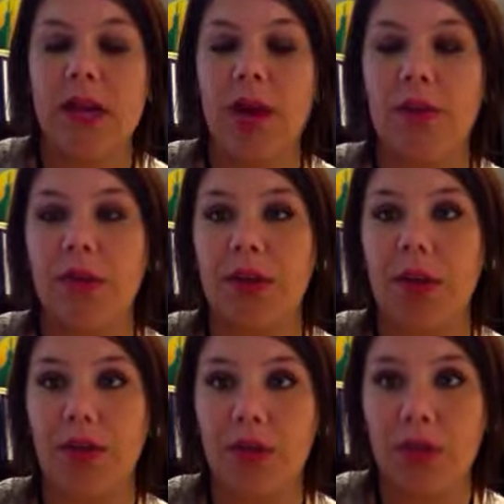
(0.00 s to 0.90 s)
I would read
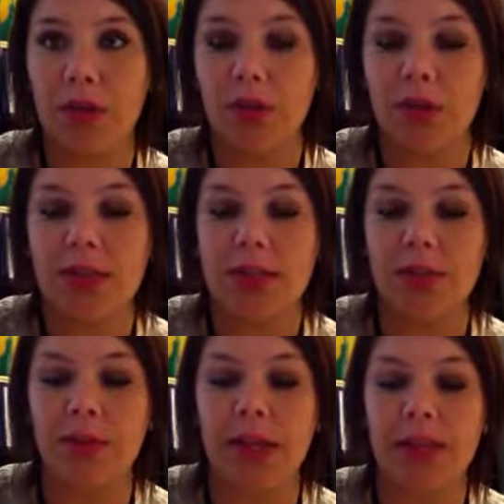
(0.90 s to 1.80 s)
over her lesson
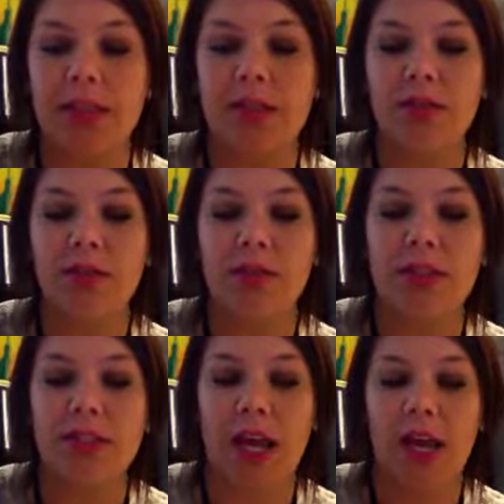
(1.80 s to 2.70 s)
plans for the
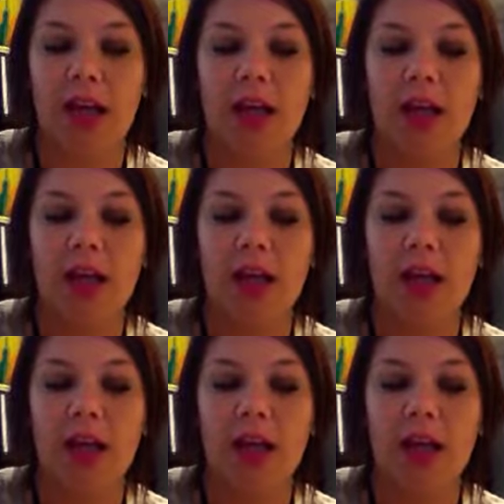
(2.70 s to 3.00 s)
day.